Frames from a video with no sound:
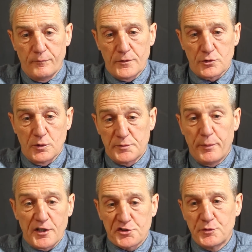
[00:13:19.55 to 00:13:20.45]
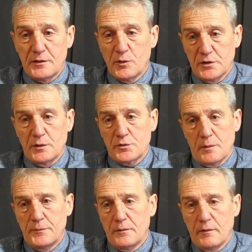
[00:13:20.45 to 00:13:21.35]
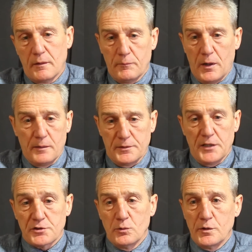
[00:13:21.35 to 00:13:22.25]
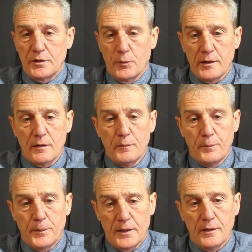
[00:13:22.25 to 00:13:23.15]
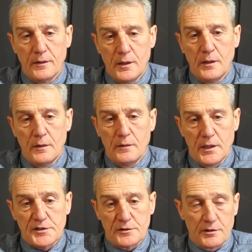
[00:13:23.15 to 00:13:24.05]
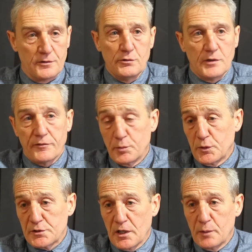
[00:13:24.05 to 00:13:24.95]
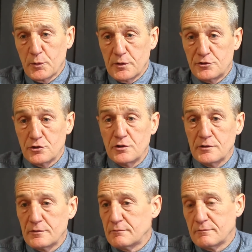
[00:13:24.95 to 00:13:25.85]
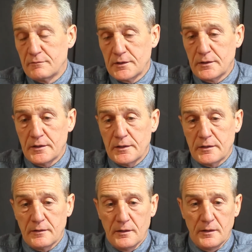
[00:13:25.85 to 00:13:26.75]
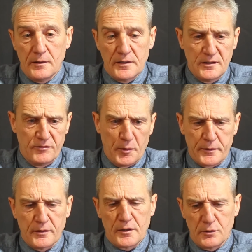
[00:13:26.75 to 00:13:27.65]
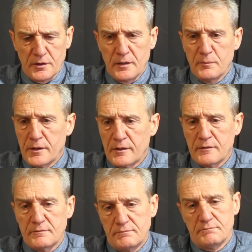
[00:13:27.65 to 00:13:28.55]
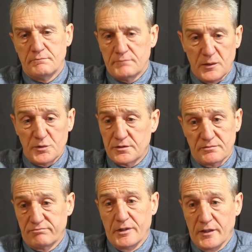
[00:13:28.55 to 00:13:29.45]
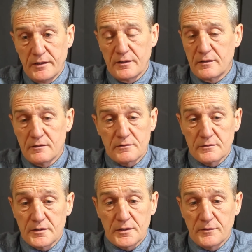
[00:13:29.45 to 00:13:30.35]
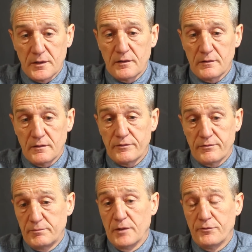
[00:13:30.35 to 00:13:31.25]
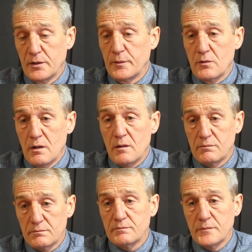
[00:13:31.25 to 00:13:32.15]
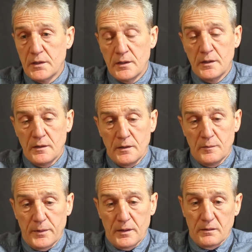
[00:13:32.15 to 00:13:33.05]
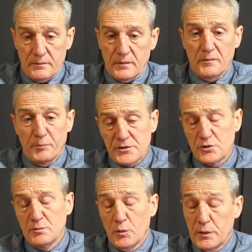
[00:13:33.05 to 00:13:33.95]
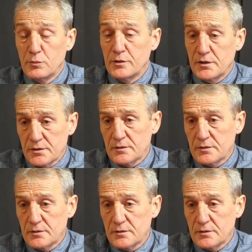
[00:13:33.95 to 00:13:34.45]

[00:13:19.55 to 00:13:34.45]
So it was bittersweet, wasn't it? I mean, I still wanted to win, but as it turned out, everybody was happy with the draw, and I didn't have a particularly good game, but I was delighted that Dunfermline got up. But I missed out my win bonus.